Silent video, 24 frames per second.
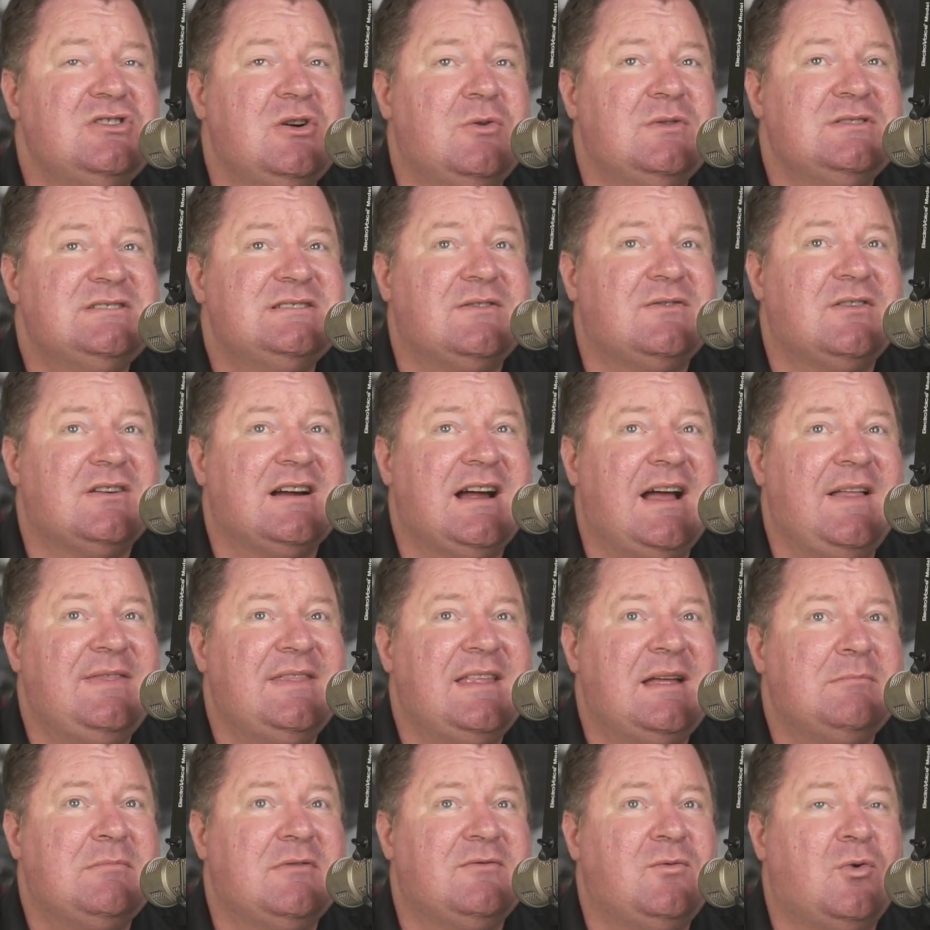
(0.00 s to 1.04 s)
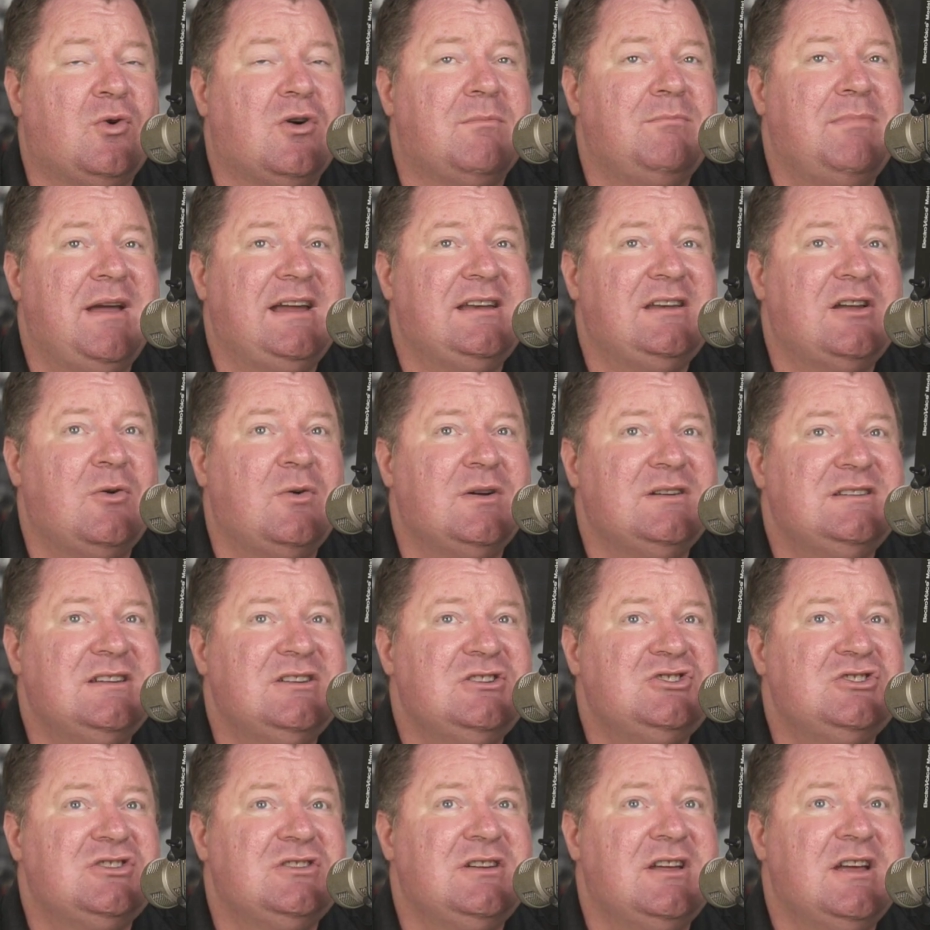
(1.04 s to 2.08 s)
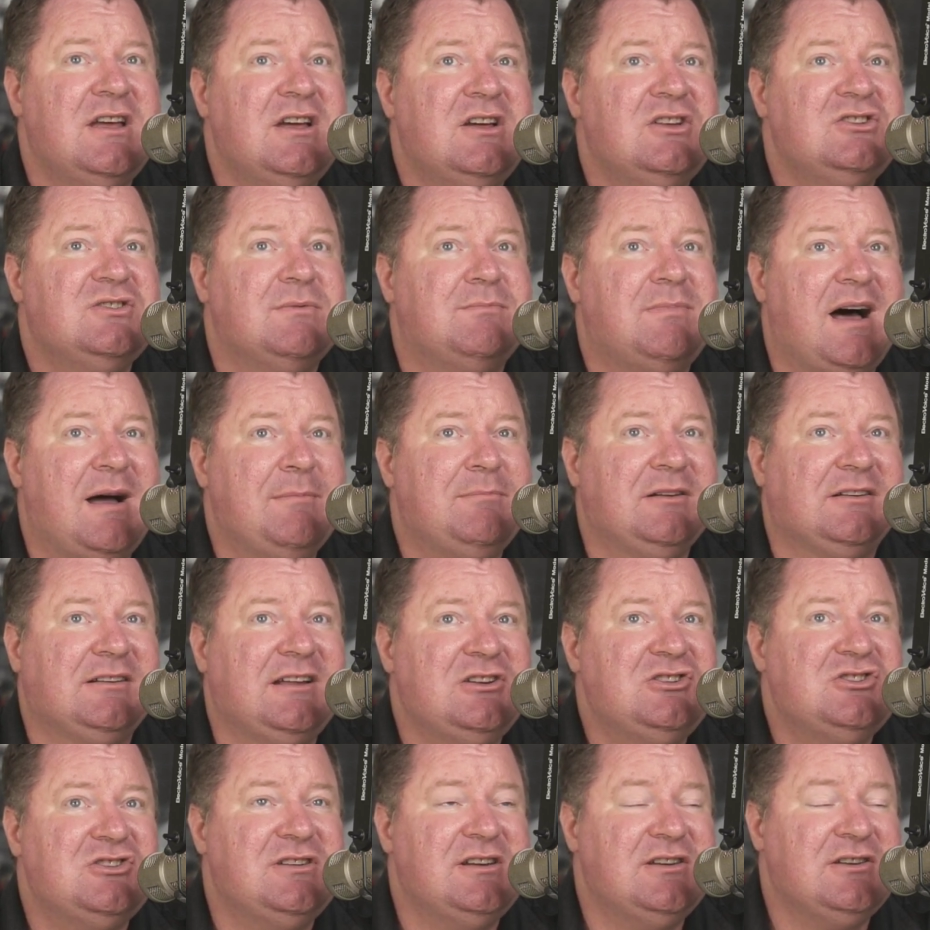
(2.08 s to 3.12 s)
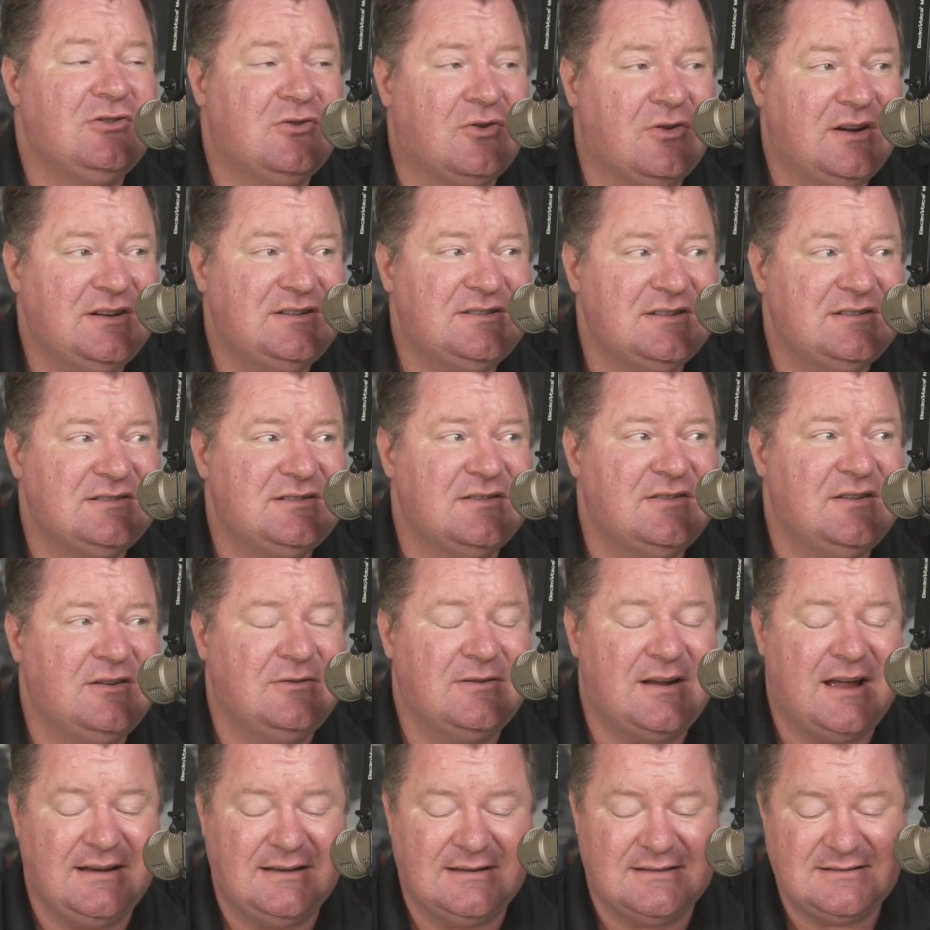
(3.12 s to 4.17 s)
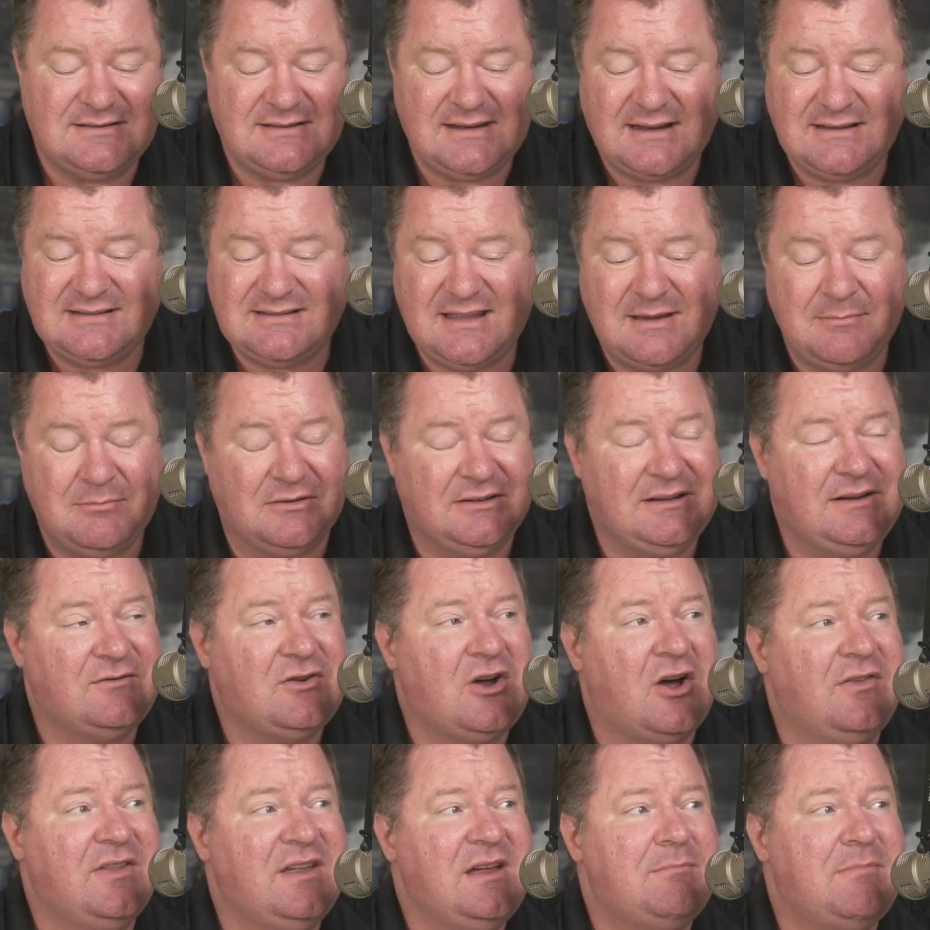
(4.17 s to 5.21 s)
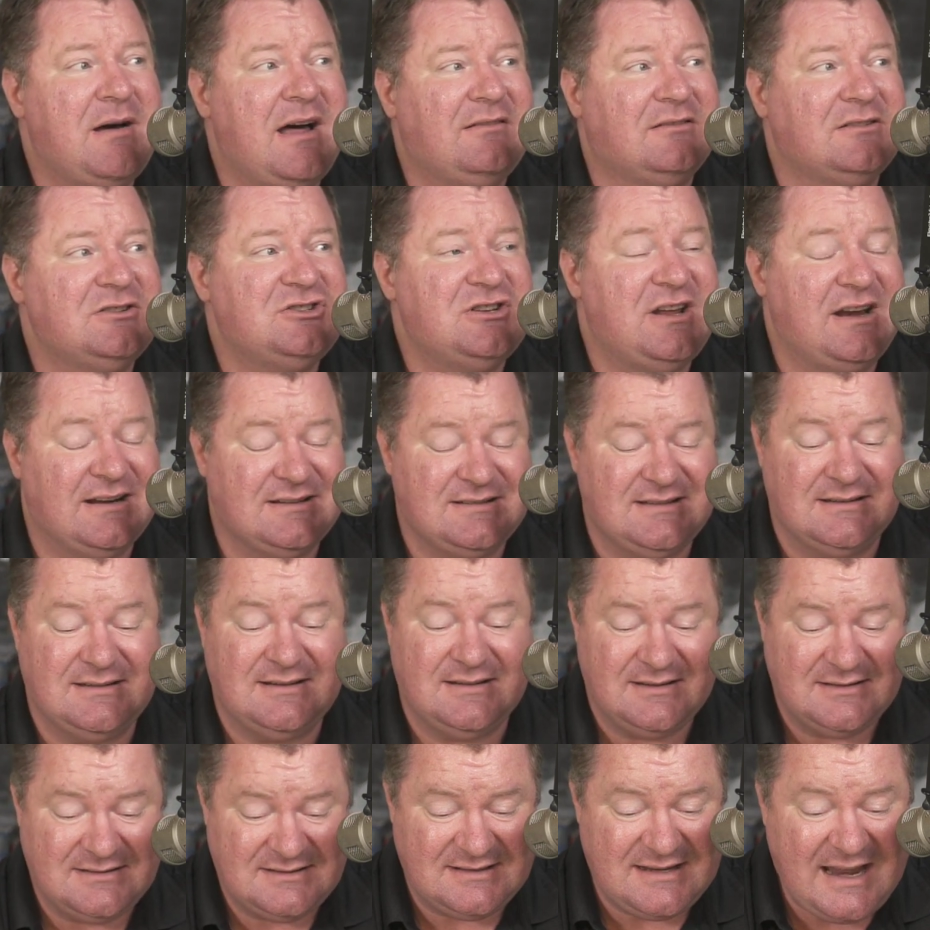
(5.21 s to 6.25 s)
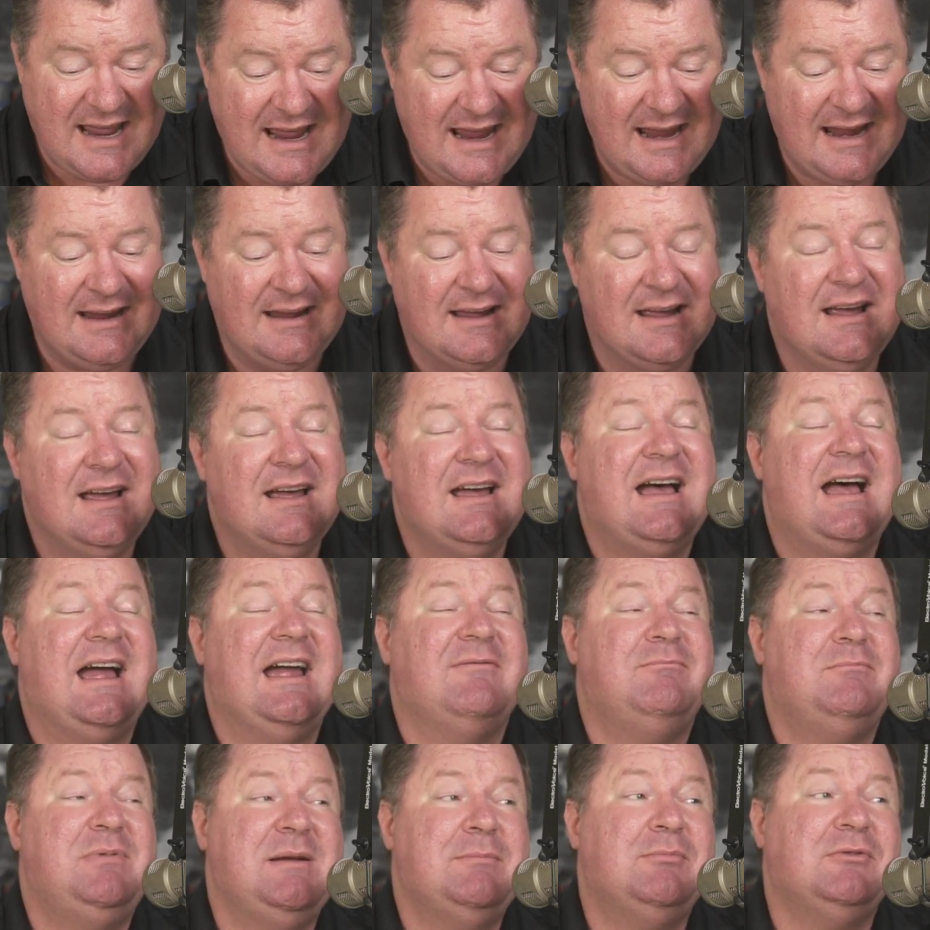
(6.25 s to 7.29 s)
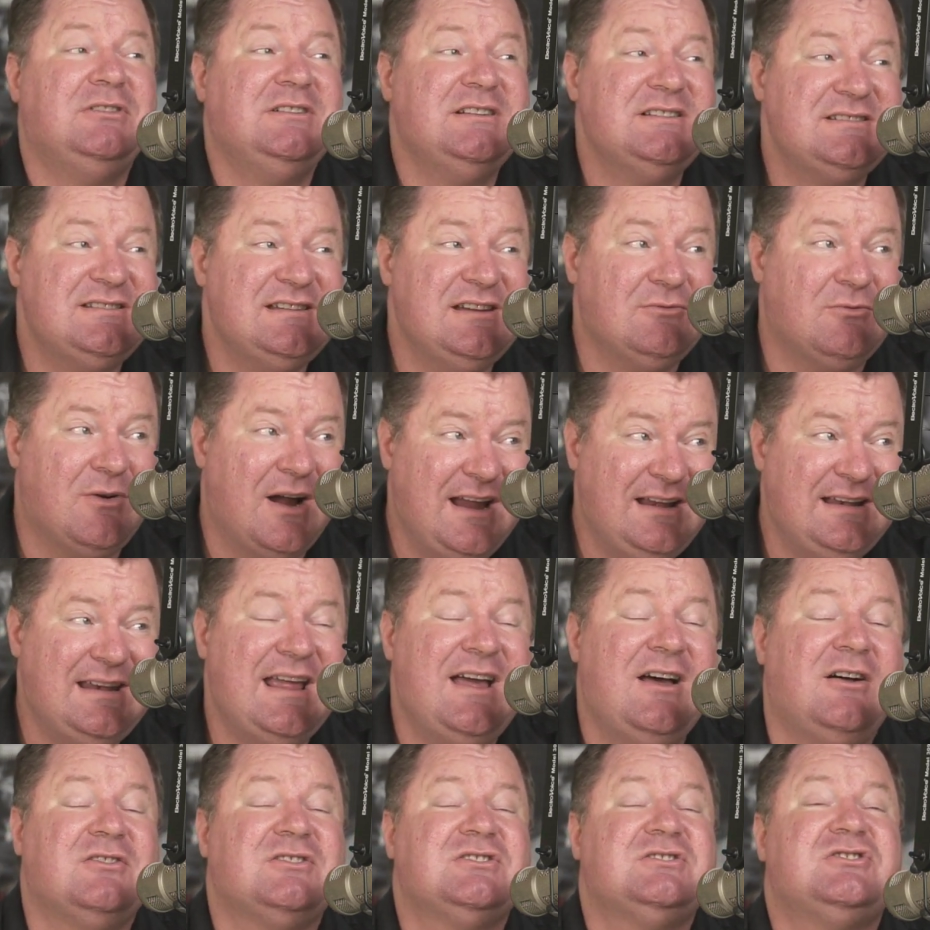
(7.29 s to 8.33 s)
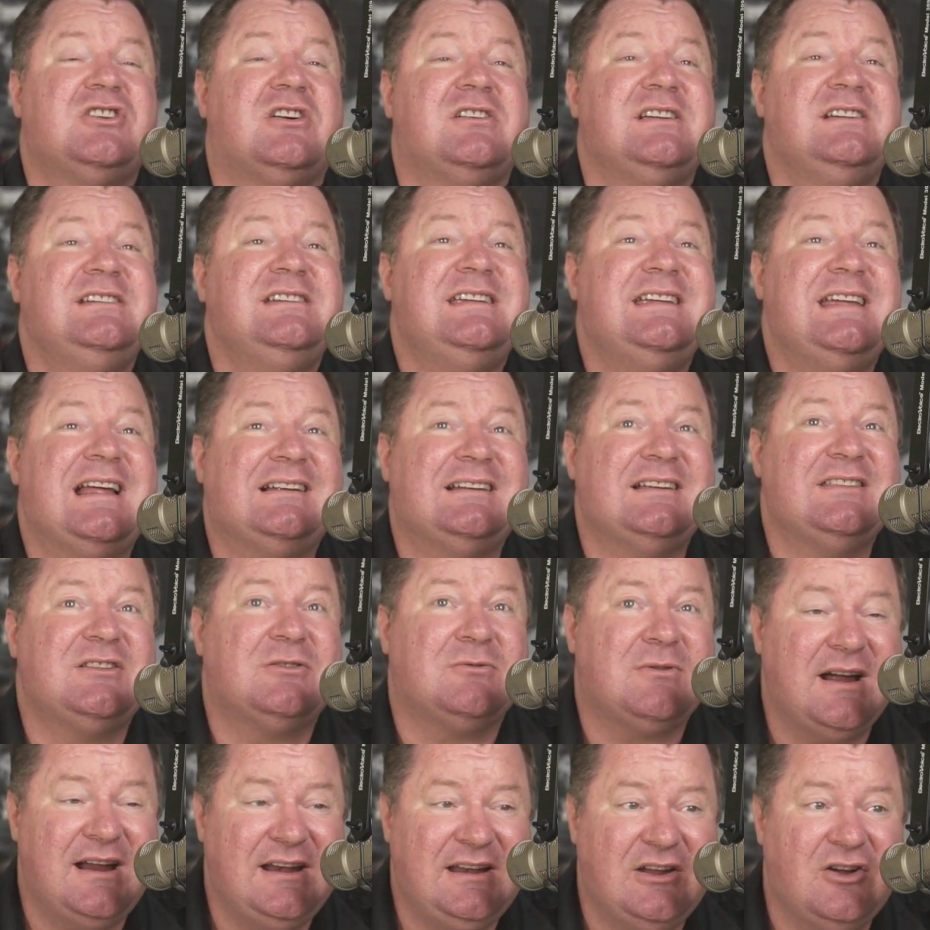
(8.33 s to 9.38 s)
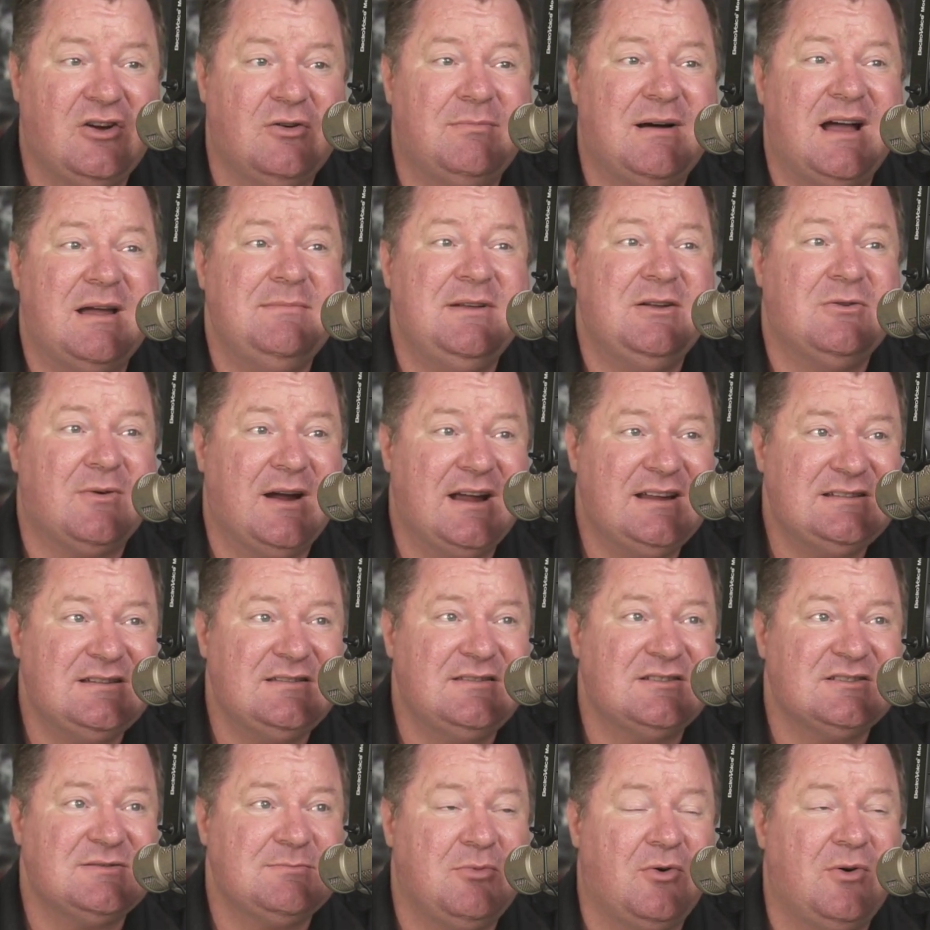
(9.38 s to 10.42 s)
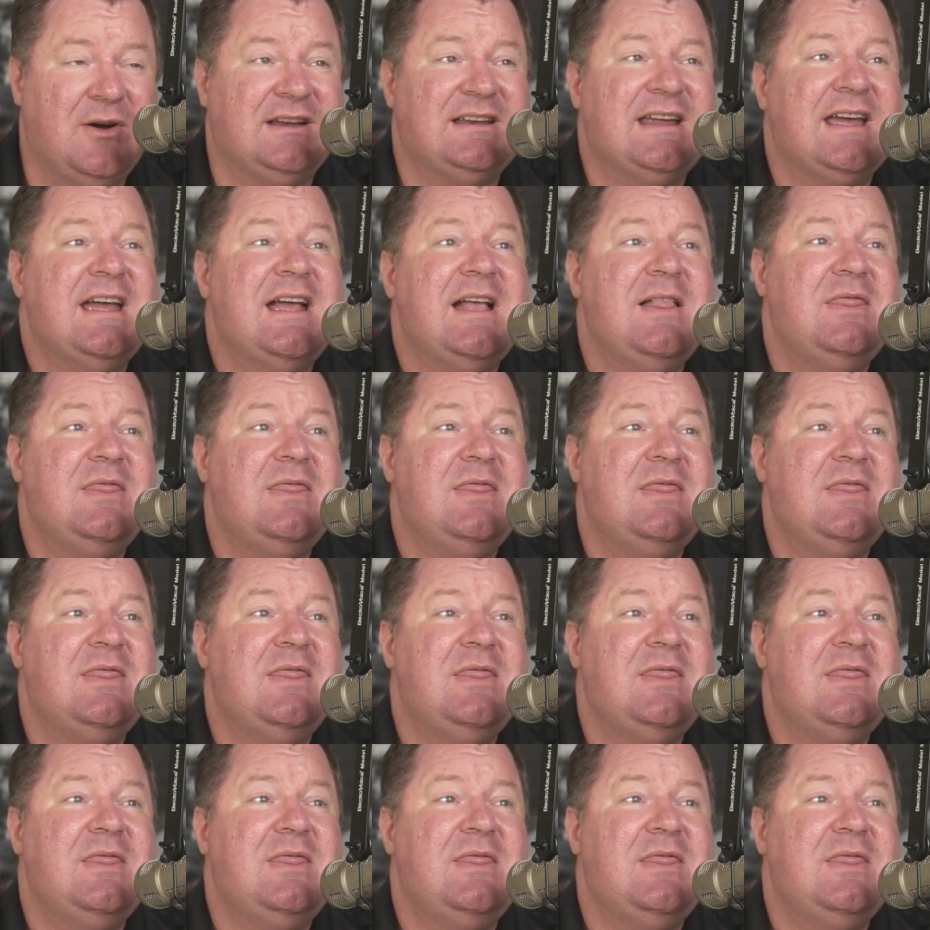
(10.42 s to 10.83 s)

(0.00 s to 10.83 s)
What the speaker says: No one's ever gotten that before. Pay no attention to population increases in the United States. They believed all the apologetics, and to this day, I have people listening right now starting to yell at the radio by me raising this point.